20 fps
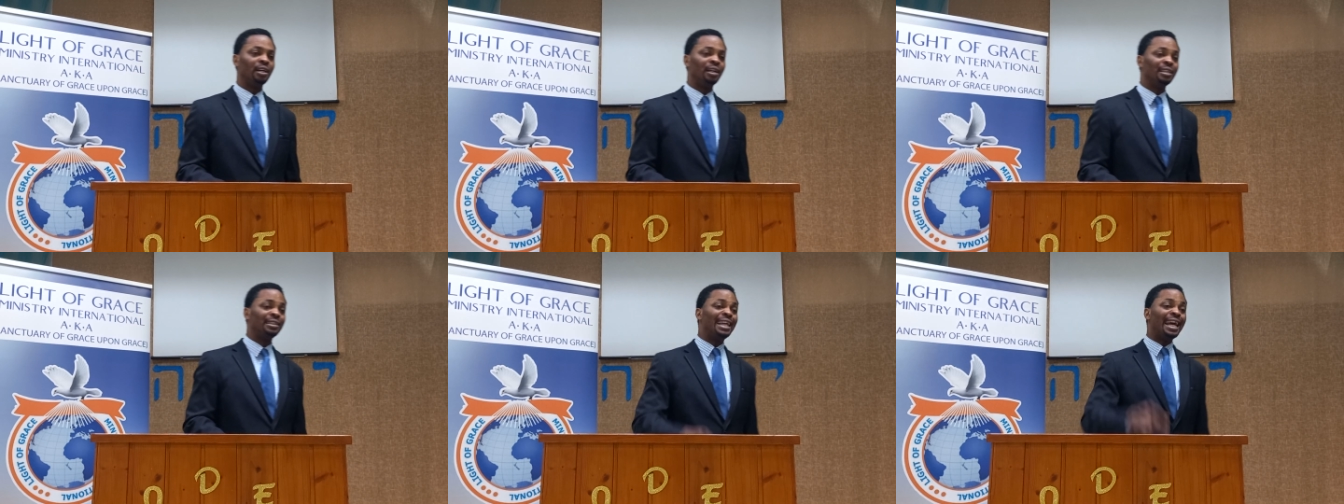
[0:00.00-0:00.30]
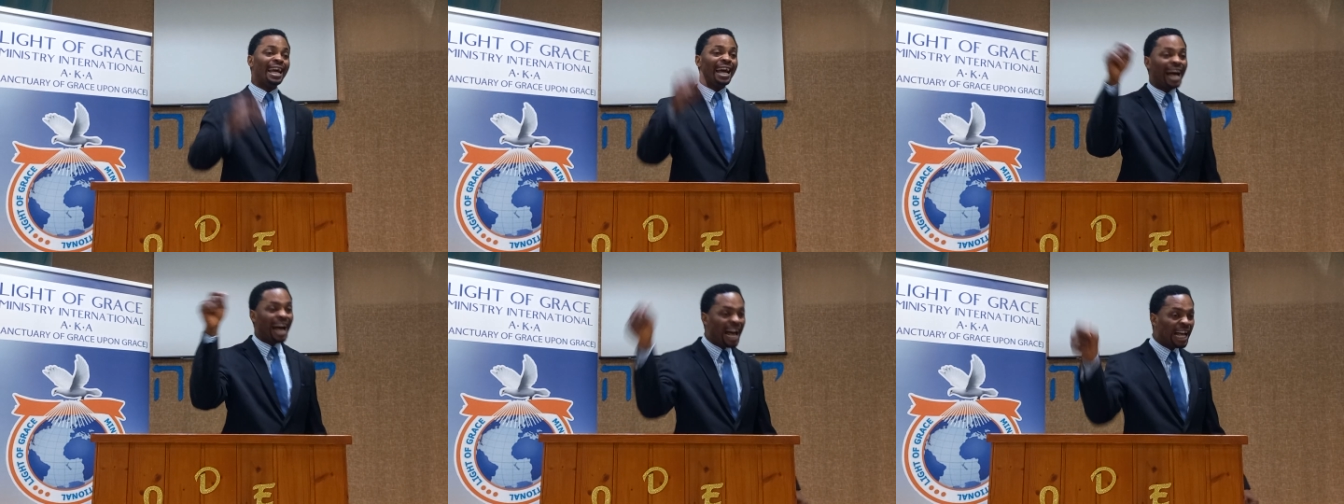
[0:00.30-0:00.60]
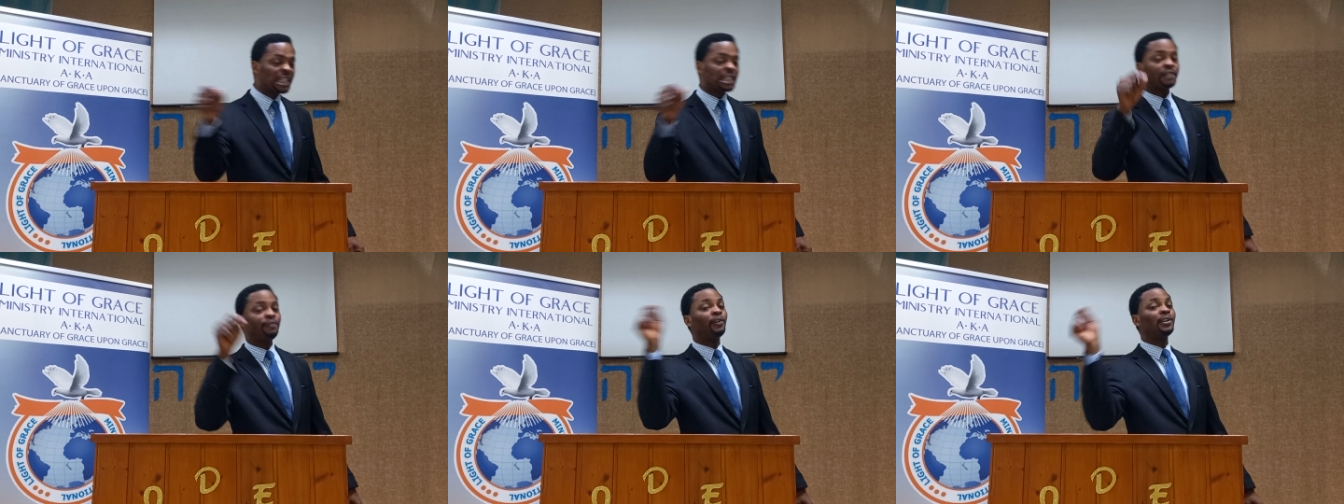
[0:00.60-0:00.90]
They
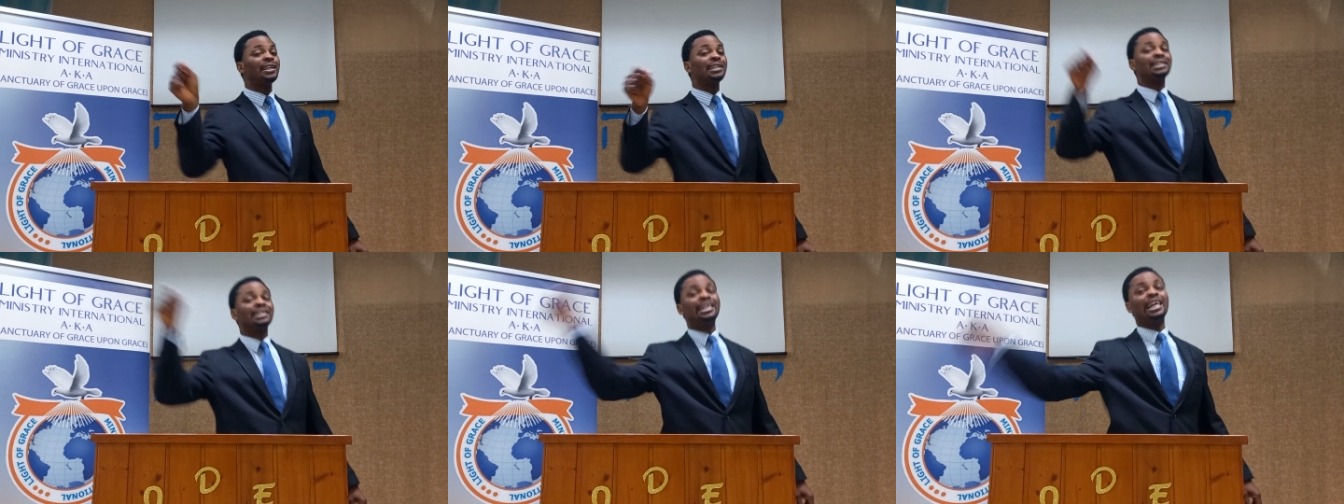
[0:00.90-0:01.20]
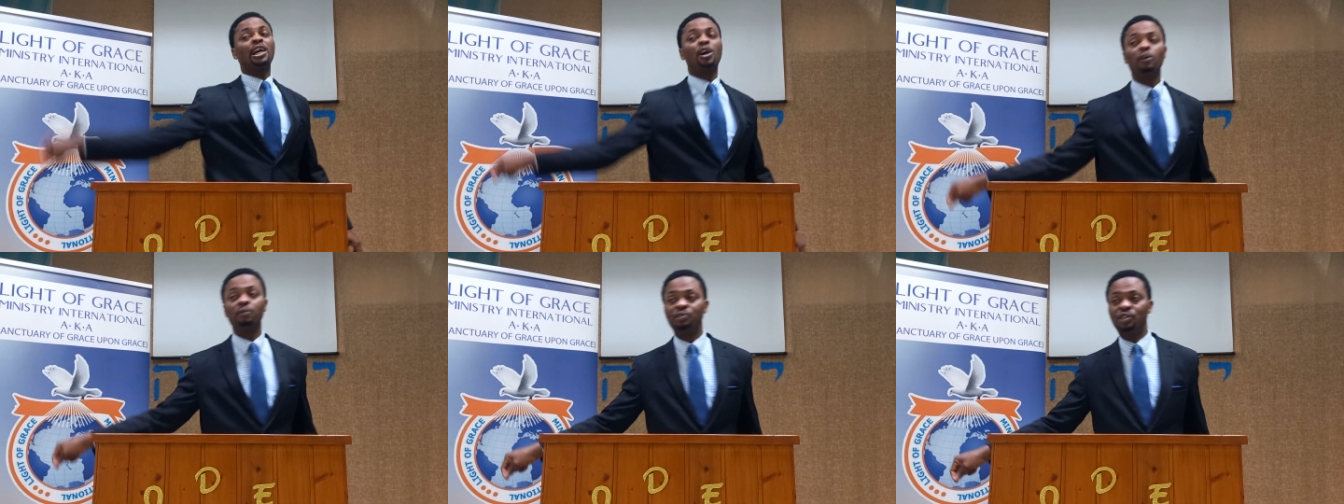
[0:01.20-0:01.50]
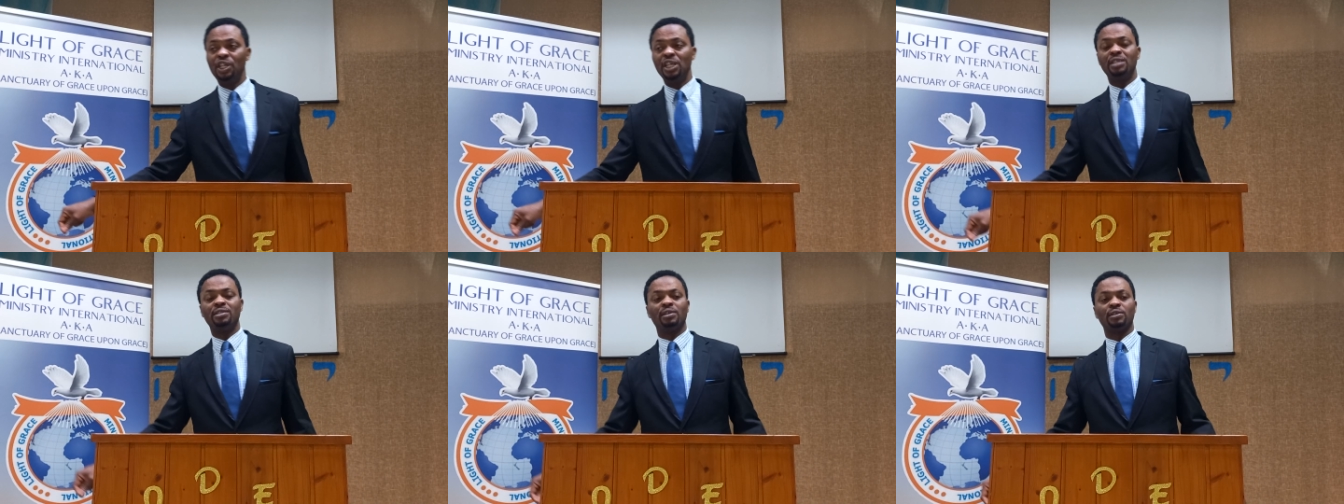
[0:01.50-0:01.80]
ask for the sake of
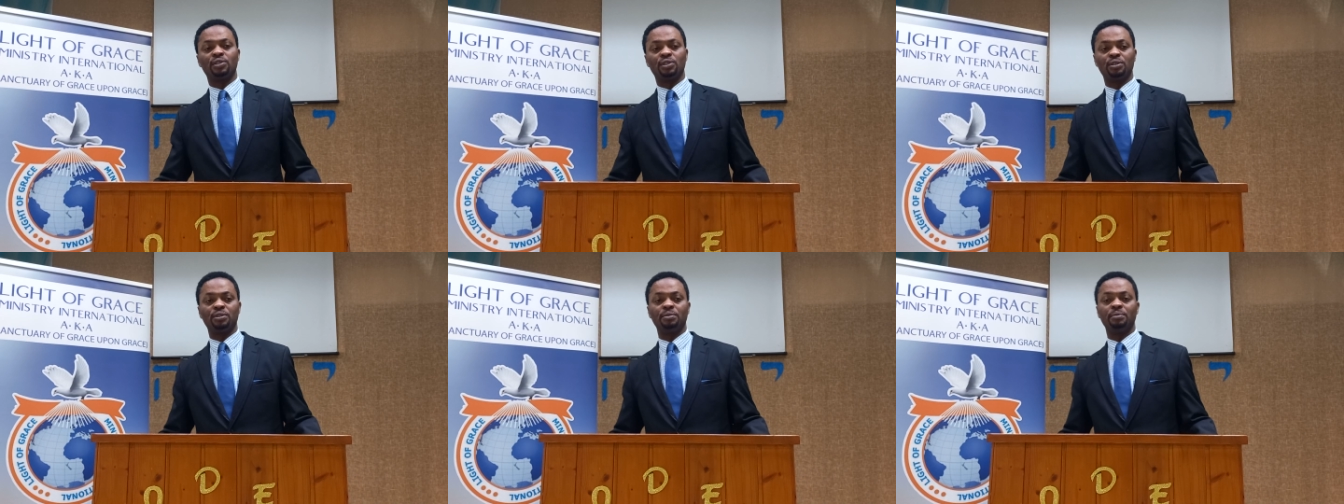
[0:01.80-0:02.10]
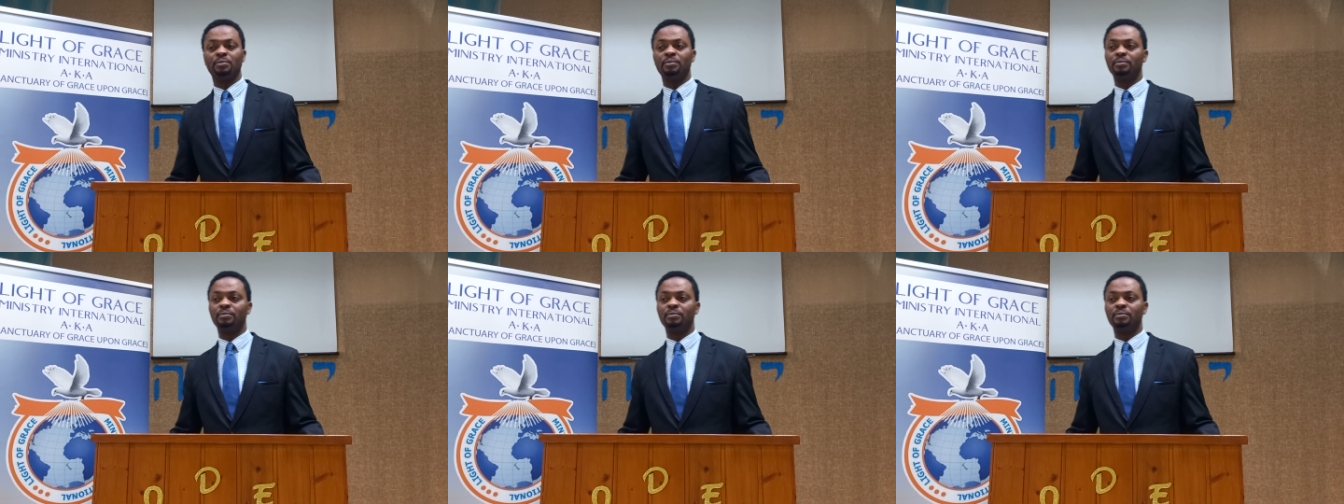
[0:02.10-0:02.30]
Jesus.